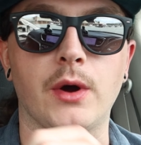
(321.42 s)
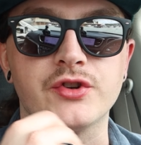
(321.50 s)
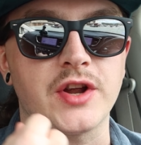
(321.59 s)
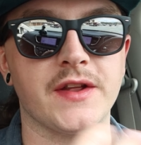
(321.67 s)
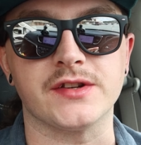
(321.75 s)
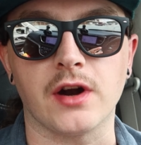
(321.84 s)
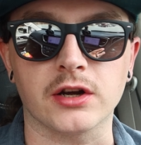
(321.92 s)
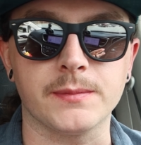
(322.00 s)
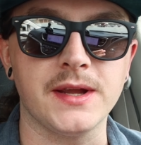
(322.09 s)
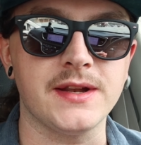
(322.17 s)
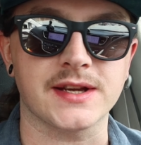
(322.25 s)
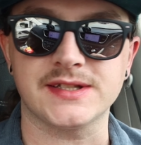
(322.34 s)
wanna try the dark
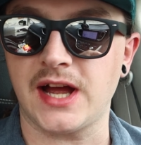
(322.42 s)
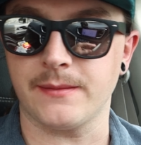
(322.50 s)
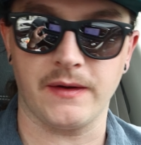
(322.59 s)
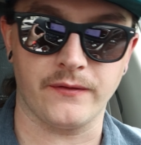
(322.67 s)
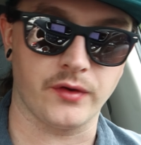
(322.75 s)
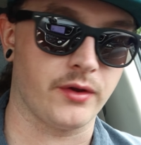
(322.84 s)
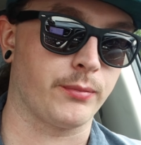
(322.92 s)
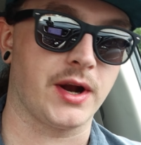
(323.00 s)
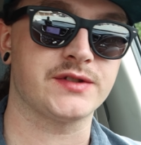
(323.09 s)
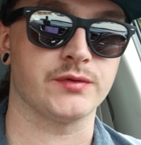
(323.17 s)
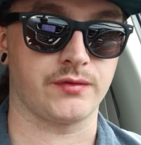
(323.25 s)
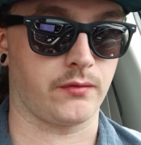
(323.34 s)
meat next time, even though the
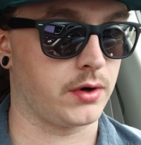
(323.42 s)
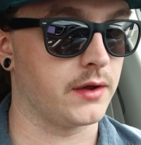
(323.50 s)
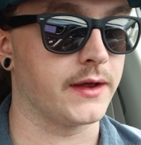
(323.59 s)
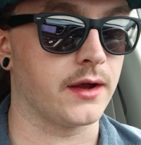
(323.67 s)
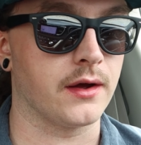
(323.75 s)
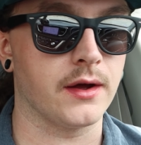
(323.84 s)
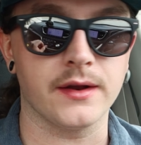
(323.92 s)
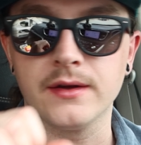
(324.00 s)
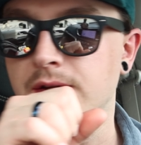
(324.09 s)
breast was really good.